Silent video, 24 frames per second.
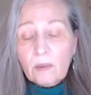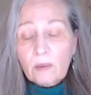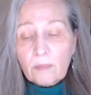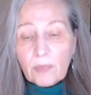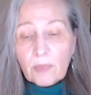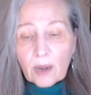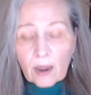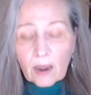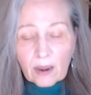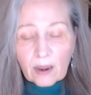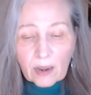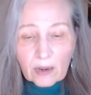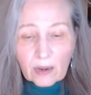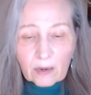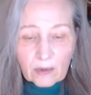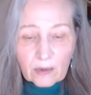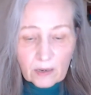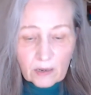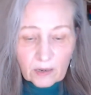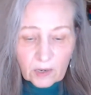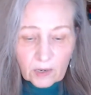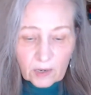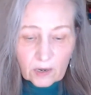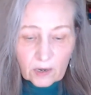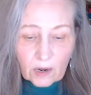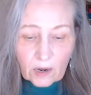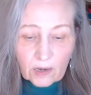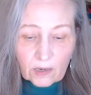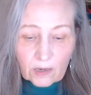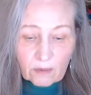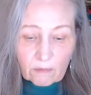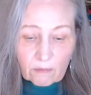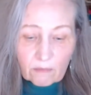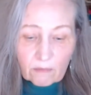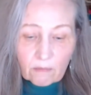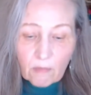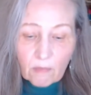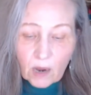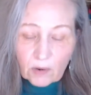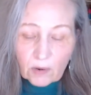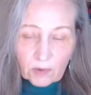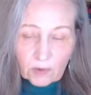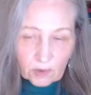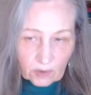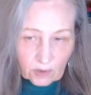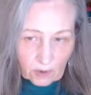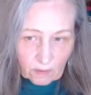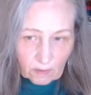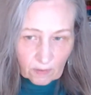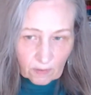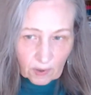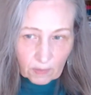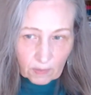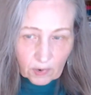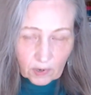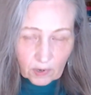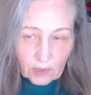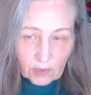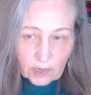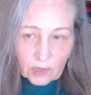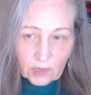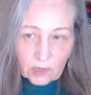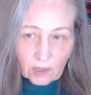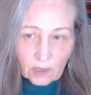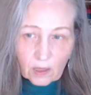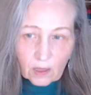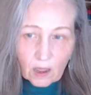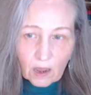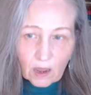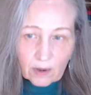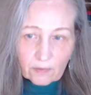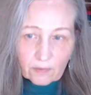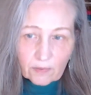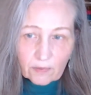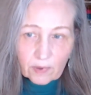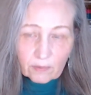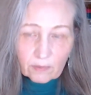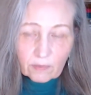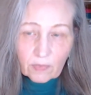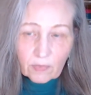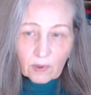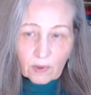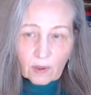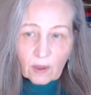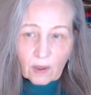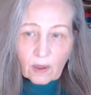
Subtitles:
but I had digitized most of them, or at least a lot of them.